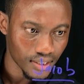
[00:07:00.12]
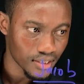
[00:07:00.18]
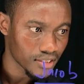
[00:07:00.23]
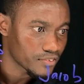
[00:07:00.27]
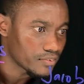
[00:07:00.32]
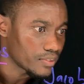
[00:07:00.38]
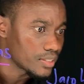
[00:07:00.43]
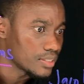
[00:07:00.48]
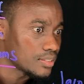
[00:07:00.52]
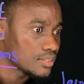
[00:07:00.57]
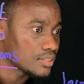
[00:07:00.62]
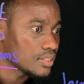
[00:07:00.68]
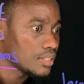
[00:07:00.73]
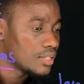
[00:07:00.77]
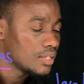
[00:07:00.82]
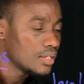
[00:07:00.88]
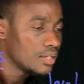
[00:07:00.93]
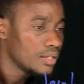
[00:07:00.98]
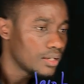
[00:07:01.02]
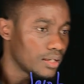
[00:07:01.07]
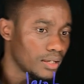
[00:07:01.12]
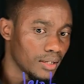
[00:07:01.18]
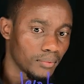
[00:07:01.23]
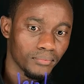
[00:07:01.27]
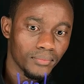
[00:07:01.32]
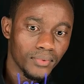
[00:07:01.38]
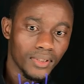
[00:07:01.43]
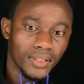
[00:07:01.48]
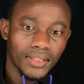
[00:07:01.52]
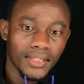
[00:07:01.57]
is right.
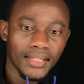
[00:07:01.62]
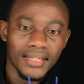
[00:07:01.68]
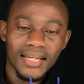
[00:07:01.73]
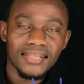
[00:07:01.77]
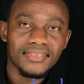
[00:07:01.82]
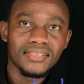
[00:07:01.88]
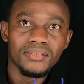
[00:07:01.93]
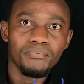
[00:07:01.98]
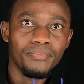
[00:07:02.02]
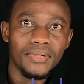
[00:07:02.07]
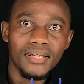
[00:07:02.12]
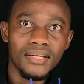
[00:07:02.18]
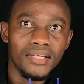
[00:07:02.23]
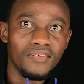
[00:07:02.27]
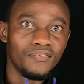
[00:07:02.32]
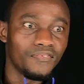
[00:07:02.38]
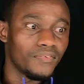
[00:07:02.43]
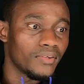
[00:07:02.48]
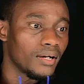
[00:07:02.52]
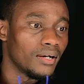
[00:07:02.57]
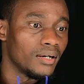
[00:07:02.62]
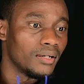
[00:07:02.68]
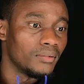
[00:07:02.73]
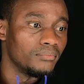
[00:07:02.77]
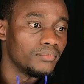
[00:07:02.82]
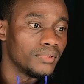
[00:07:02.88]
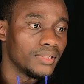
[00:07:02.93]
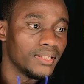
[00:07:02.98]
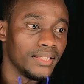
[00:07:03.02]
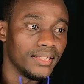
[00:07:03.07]
He doesn't believe
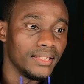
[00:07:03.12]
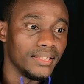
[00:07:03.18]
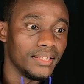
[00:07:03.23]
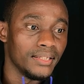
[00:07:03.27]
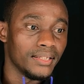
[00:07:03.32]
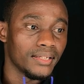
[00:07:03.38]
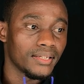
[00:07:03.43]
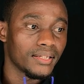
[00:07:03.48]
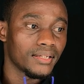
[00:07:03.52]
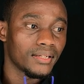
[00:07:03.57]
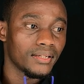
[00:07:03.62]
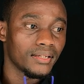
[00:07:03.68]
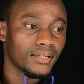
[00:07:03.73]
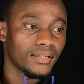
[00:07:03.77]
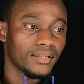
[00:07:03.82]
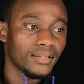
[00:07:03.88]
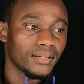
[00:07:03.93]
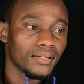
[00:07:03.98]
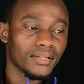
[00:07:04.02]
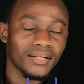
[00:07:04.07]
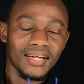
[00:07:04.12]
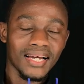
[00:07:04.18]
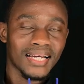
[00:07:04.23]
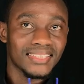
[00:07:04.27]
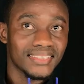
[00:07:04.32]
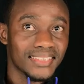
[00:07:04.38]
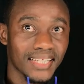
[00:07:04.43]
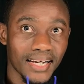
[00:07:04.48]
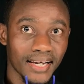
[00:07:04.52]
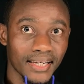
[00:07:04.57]
he
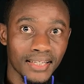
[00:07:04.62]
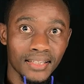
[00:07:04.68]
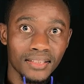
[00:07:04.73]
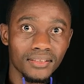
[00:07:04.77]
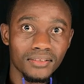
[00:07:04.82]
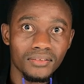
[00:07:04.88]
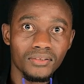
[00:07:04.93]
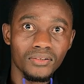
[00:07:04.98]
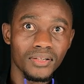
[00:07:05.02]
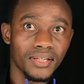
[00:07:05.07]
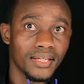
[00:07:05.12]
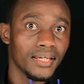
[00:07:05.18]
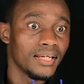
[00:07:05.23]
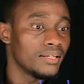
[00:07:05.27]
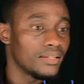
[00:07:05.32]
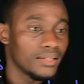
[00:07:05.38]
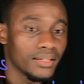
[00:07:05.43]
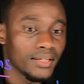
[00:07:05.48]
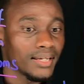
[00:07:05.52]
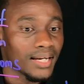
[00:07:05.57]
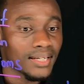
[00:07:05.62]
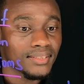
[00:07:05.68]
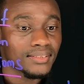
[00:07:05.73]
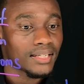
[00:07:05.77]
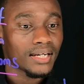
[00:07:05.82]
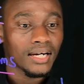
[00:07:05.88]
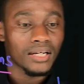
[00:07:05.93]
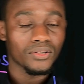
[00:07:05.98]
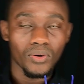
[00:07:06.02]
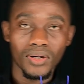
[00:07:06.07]
can die, okay? He has
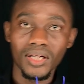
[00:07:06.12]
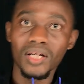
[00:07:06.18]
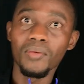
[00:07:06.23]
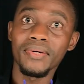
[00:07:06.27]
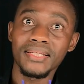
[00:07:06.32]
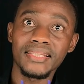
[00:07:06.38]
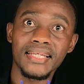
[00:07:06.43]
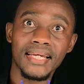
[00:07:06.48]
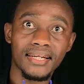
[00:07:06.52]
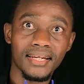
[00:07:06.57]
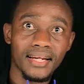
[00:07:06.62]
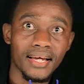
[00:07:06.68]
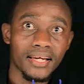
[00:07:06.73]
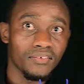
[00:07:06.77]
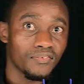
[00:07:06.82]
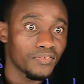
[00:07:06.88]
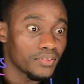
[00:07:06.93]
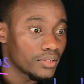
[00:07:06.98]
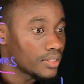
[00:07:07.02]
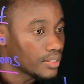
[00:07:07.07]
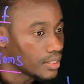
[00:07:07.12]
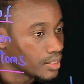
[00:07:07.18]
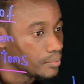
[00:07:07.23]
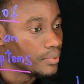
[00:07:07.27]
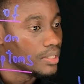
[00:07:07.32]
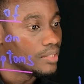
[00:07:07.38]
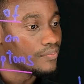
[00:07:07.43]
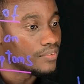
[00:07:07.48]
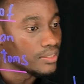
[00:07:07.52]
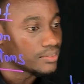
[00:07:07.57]
an unlimited life. He
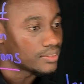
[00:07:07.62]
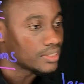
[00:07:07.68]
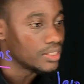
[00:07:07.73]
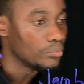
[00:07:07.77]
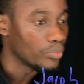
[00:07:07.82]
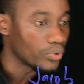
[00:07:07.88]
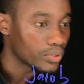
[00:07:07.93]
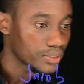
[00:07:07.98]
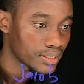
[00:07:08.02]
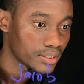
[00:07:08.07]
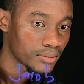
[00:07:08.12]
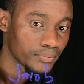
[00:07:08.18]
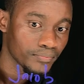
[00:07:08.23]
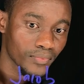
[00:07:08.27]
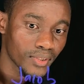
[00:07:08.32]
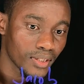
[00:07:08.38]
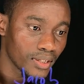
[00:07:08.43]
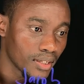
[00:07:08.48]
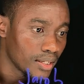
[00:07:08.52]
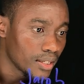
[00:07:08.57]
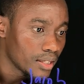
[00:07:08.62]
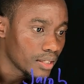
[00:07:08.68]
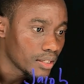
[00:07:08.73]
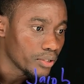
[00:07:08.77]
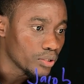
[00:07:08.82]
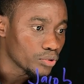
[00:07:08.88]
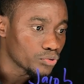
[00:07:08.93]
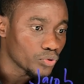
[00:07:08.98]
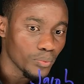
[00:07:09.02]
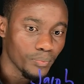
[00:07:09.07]
believes he's immortal. He
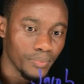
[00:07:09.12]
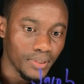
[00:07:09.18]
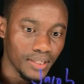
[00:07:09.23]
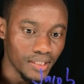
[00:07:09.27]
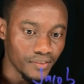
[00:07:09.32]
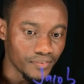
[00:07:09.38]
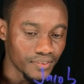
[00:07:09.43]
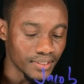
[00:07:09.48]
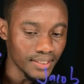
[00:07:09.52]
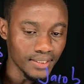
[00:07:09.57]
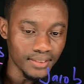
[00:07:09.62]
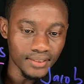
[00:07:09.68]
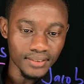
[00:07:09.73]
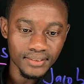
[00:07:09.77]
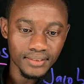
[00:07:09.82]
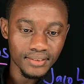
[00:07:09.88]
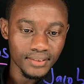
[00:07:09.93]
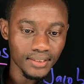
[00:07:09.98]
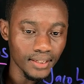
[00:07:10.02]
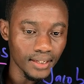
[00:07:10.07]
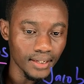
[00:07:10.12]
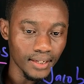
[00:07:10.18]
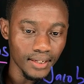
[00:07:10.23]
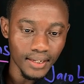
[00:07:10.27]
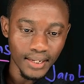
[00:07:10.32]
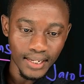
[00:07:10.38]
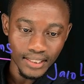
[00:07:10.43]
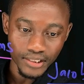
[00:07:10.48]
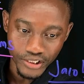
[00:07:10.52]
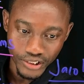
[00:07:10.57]
also believes he's
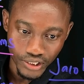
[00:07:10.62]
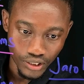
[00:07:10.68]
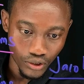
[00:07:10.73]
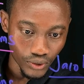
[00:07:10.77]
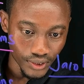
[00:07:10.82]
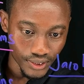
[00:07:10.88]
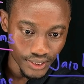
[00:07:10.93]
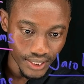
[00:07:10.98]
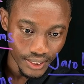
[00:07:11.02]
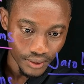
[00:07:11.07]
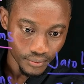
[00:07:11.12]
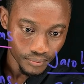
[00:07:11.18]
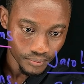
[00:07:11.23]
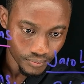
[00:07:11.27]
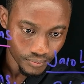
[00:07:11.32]
a trillionaire,